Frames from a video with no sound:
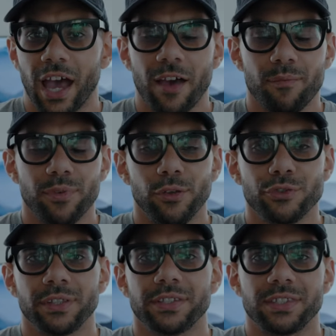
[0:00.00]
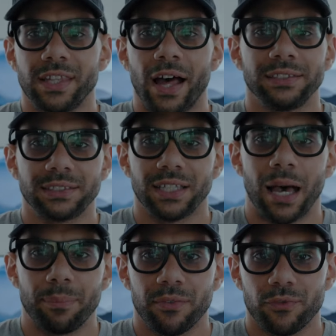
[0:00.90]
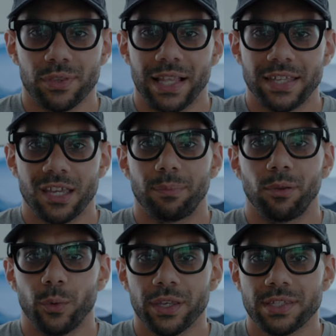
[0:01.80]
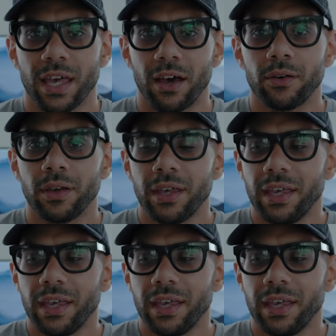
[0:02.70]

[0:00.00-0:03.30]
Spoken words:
I've been using this nonstop for the last couple of weeks now,